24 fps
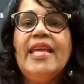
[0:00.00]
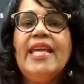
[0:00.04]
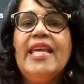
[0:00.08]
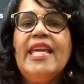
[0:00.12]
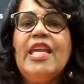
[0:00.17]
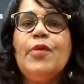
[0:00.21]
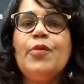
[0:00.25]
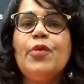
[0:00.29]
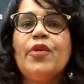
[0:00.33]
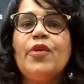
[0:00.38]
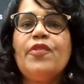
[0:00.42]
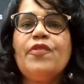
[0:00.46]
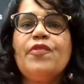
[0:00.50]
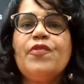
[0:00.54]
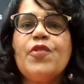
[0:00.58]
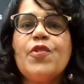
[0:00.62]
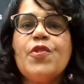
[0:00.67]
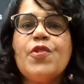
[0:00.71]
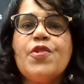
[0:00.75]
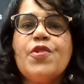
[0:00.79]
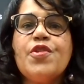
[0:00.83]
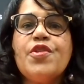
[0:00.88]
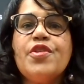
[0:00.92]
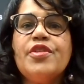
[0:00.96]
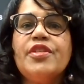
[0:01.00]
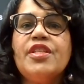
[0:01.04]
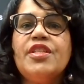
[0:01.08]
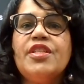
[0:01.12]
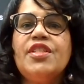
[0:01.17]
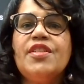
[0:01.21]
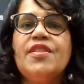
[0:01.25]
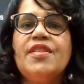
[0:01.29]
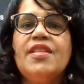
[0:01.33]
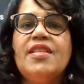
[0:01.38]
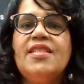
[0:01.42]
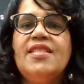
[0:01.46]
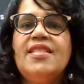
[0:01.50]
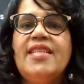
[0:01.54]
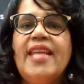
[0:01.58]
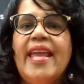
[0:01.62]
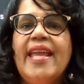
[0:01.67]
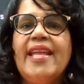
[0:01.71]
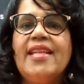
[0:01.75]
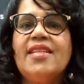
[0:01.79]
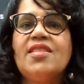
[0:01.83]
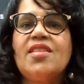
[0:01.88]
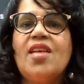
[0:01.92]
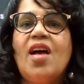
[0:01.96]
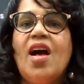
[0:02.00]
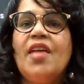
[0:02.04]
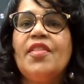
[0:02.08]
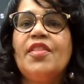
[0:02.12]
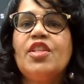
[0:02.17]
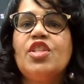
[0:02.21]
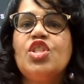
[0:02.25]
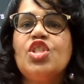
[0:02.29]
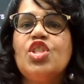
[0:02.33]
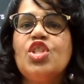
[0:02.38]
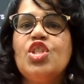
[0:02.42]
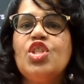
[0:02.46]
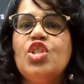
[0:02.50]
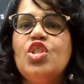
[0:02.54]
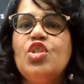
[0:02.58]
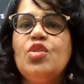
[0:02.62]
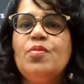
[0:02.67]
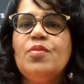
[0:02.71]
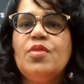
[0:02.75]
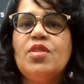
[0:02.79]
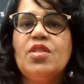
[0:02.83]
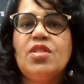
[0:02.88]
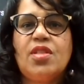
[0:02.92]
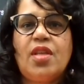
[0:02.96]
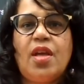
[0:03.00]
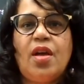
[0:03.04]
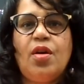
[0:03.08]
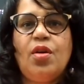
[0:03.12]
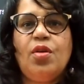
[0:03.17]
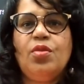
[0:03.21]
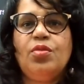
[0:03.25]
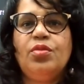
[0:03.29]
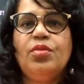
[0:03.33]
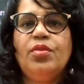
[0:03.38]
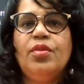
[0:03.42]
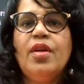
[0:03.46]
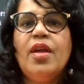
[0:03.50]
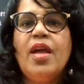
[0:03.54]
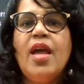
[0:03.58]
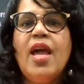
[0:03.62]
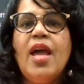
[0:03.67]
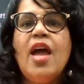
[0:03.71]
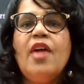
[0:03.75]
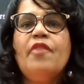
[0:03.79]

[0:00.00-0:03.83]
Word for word: He referred to the dates on the tombstone